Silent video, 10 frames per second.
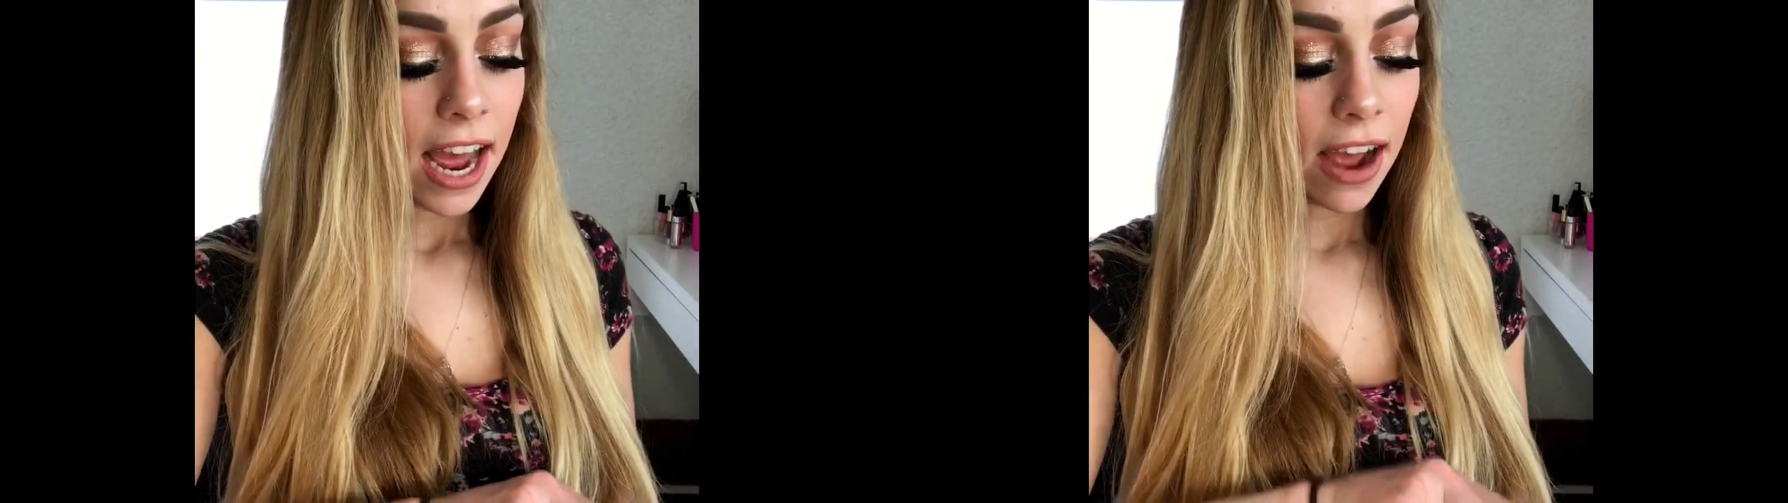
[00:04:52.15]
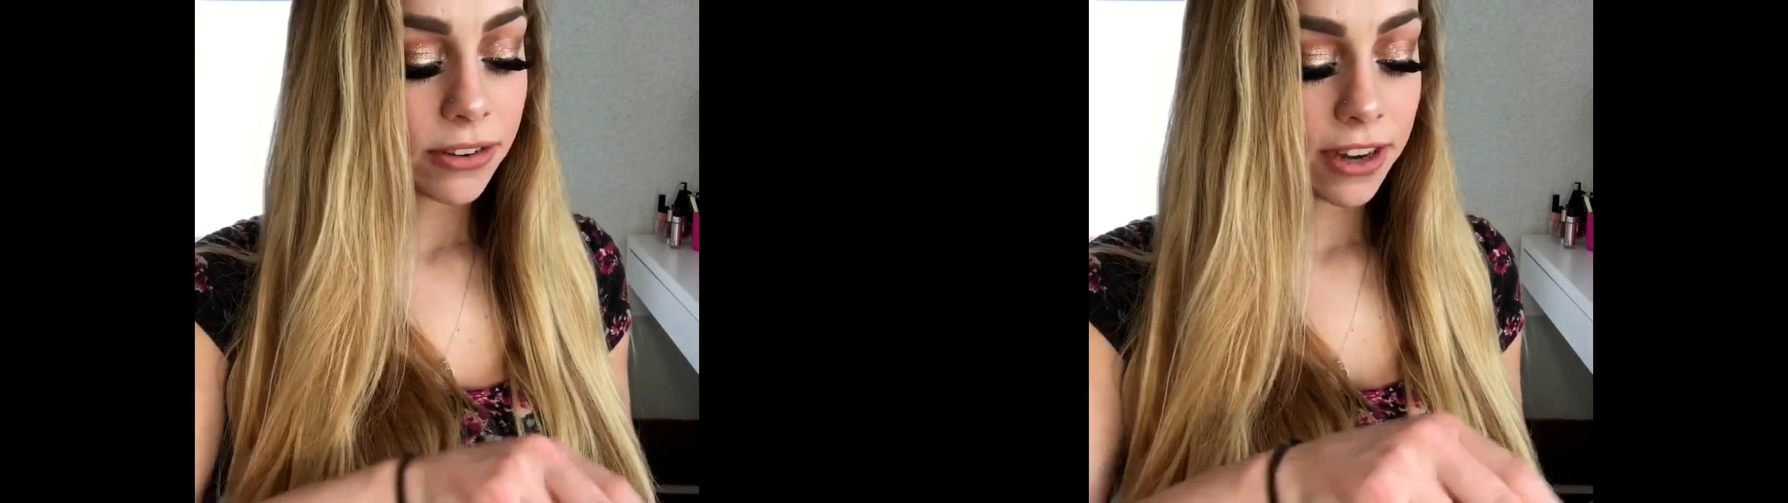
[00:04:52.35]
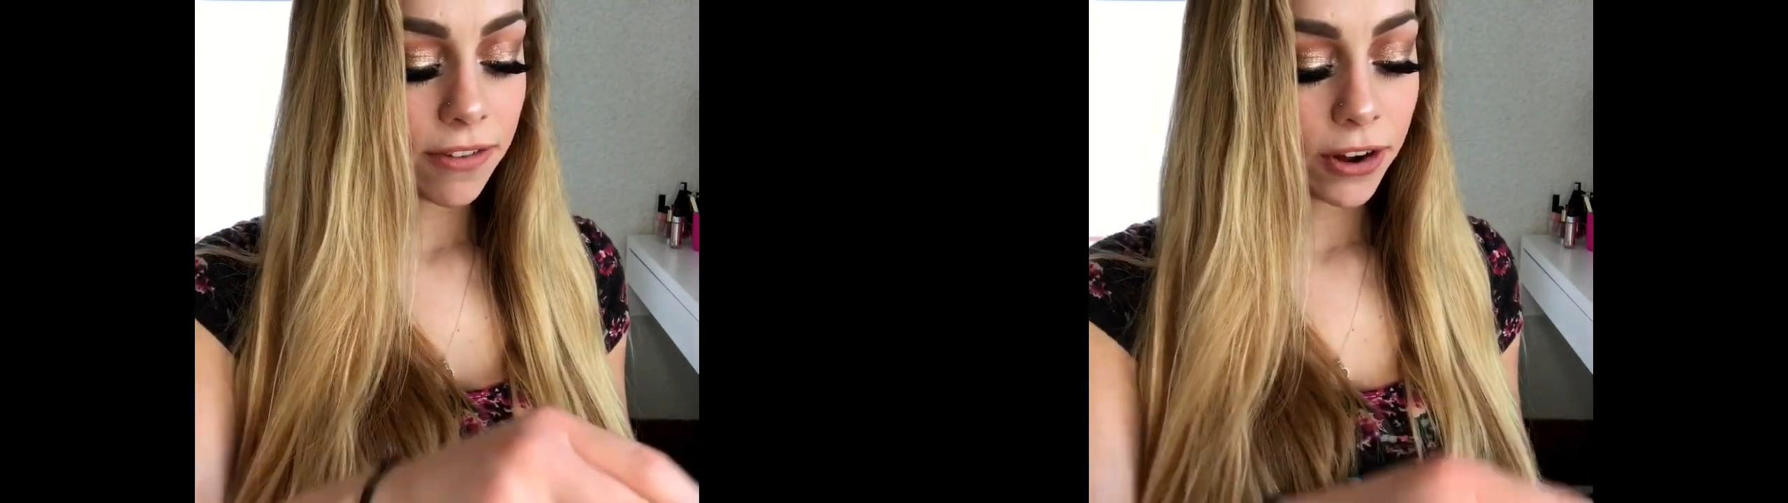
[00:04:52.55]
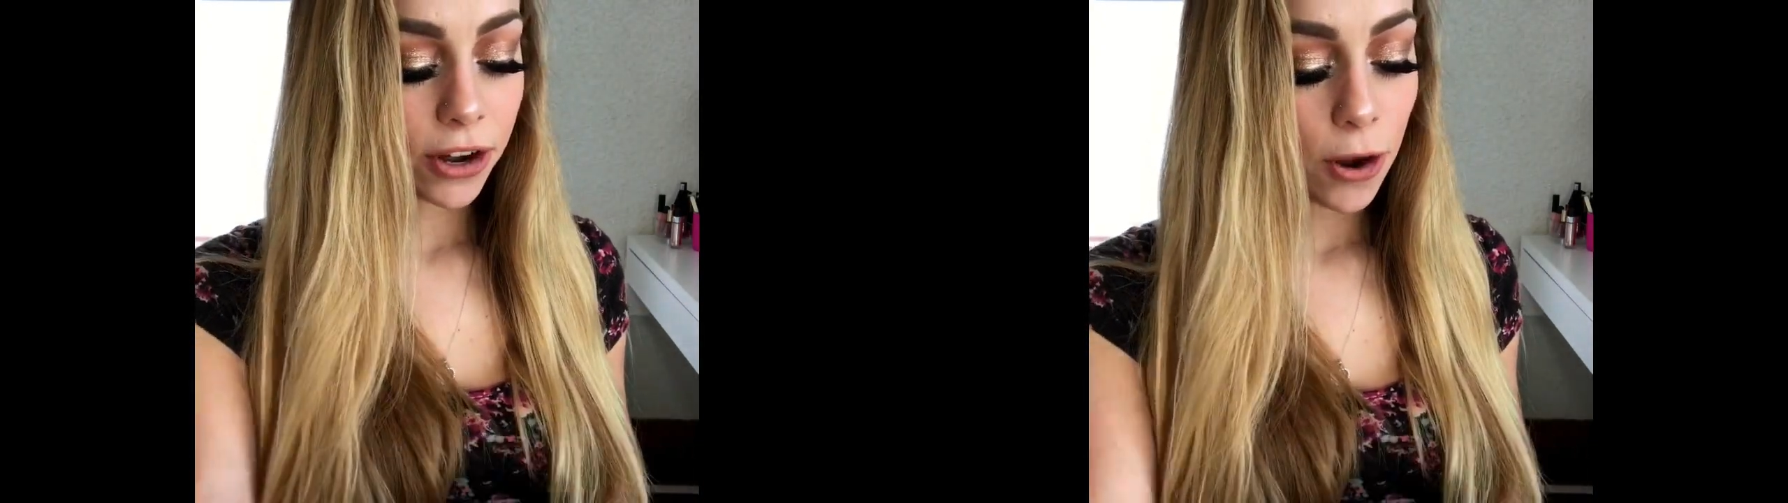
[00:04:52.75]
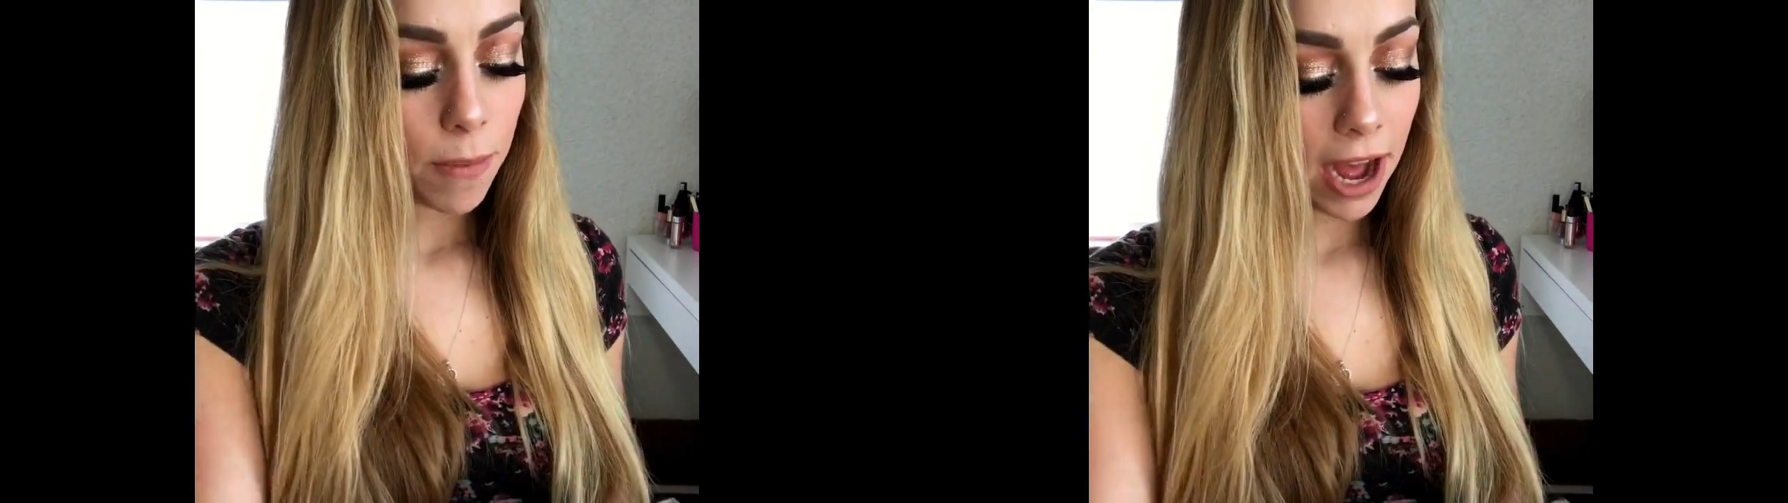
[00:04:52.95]
I was never going
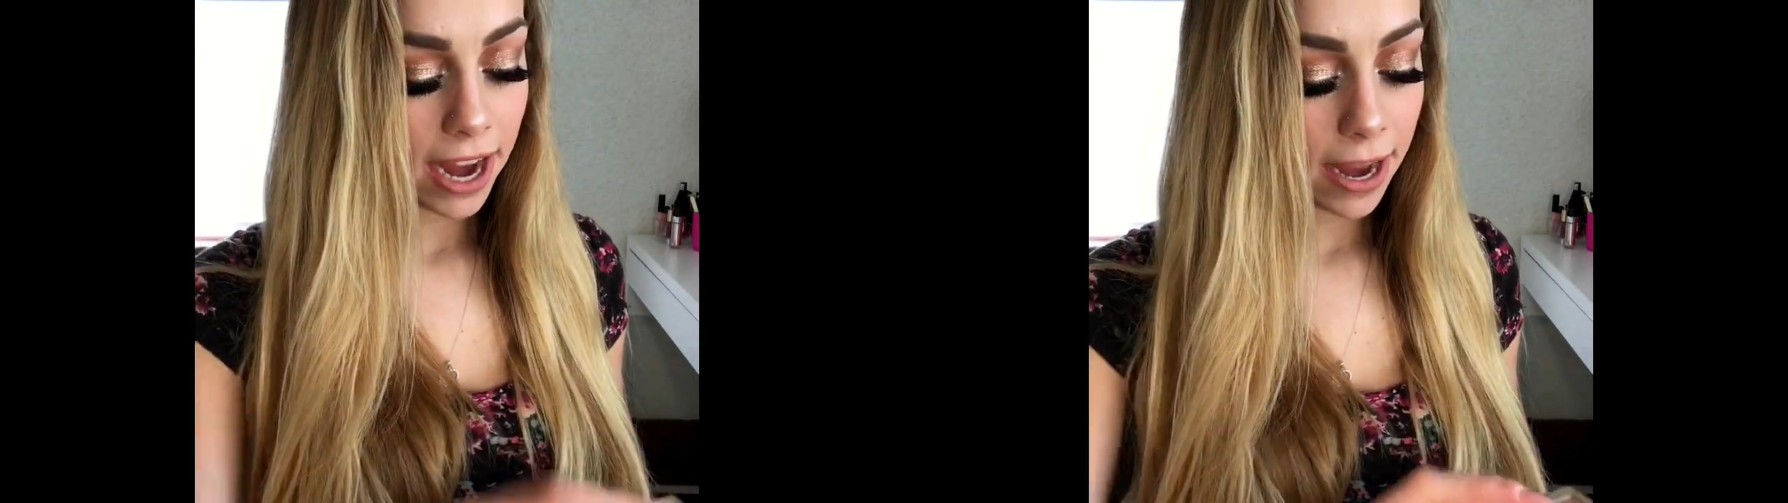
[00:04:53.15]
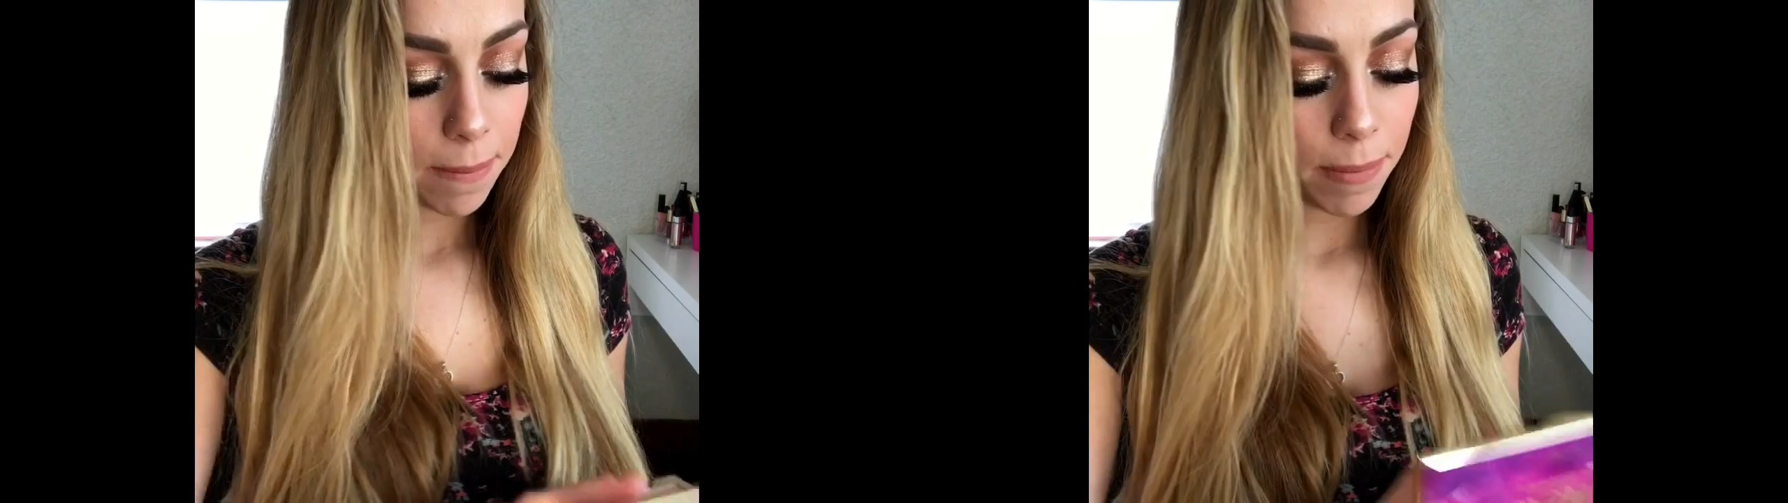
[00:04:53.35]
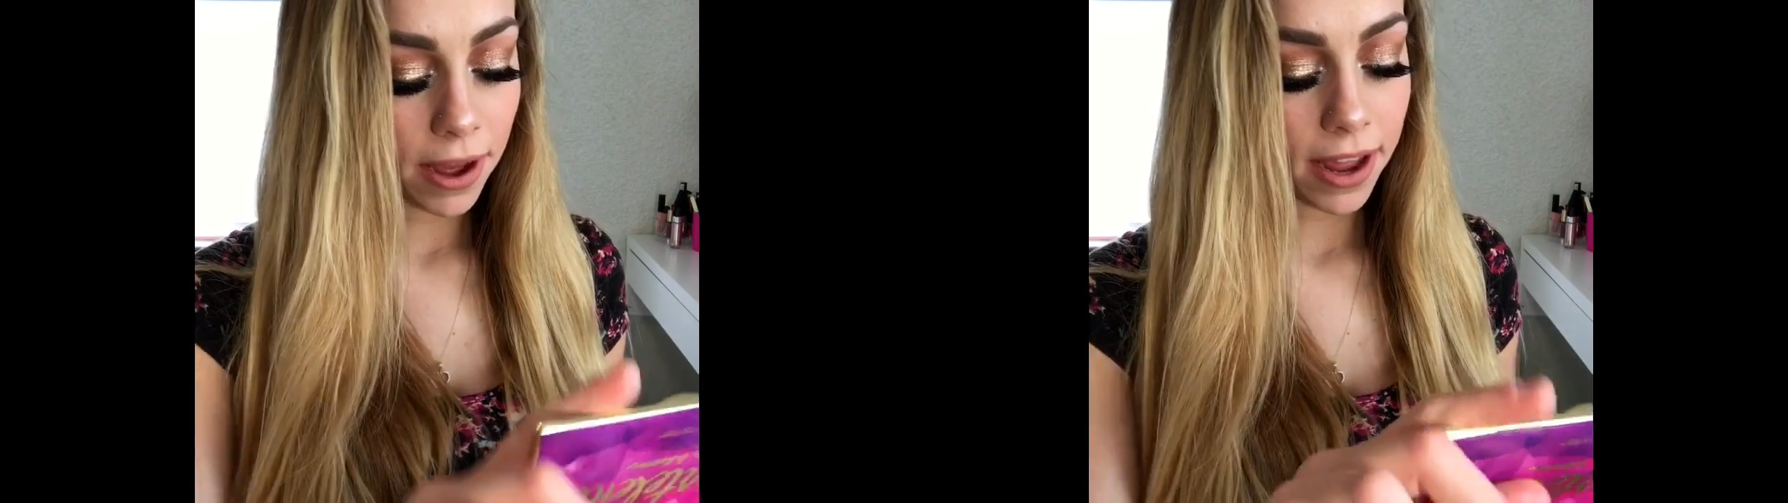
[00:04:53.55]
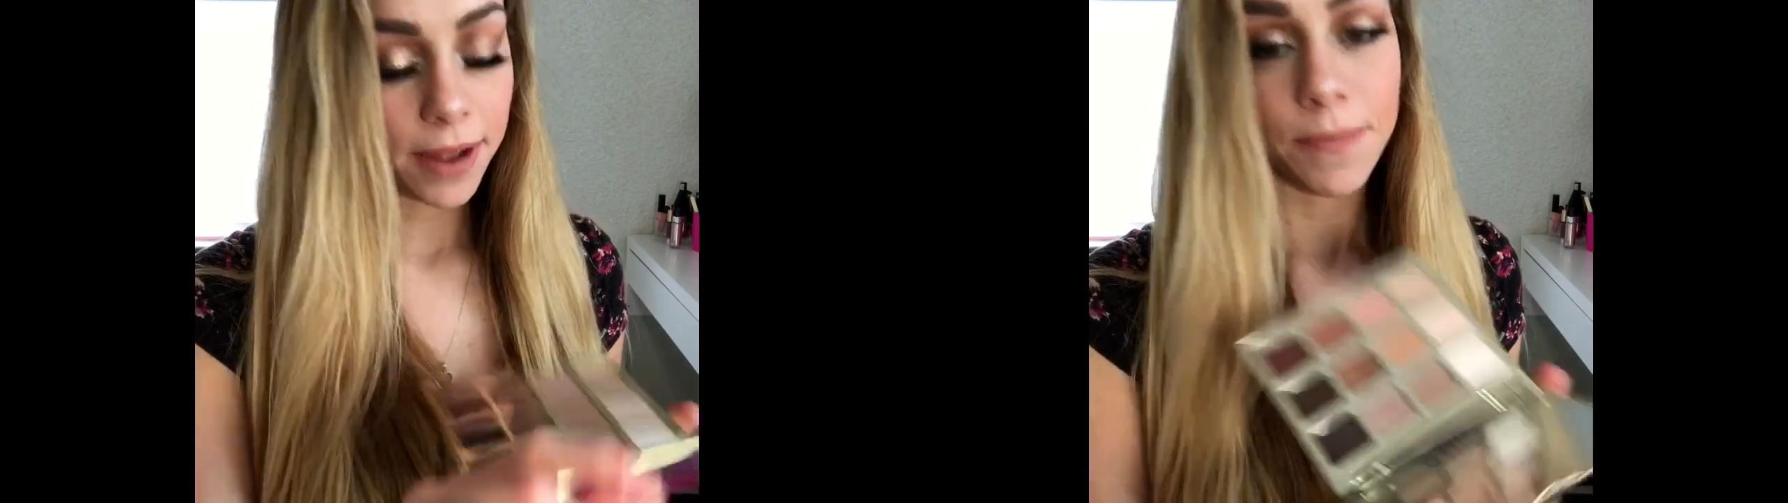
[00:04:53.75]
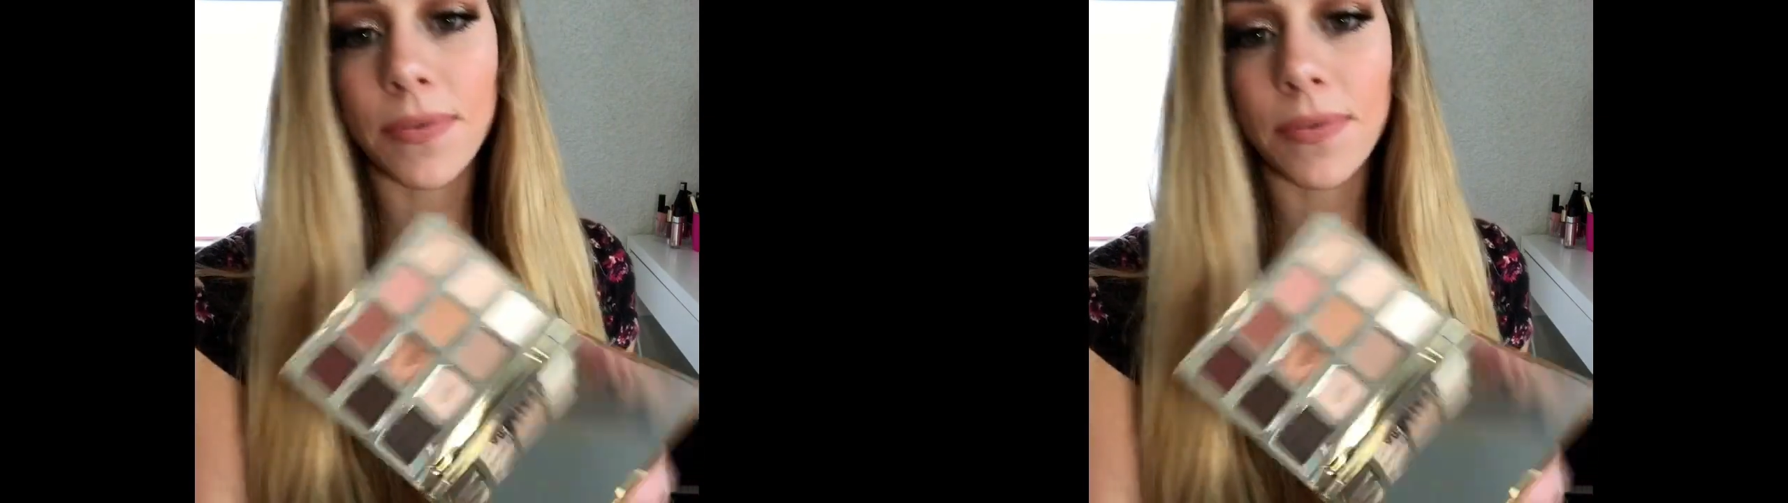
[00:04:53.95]
to go buy it, but